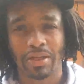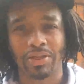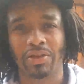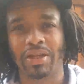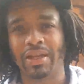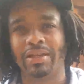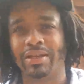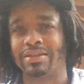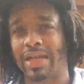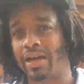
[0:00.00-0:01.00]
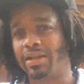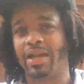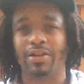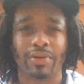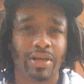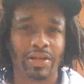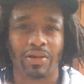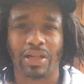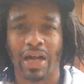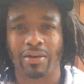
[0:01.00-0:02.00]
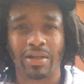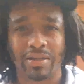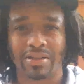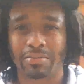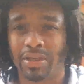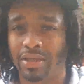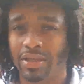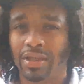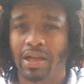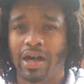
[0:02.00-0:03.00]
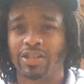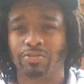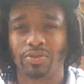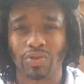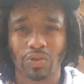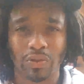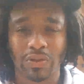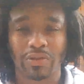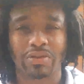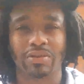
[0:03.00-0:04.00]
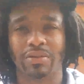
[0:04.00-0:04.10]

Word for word: You're getting us out of that grid. You're allowing us to be entrepreneurs,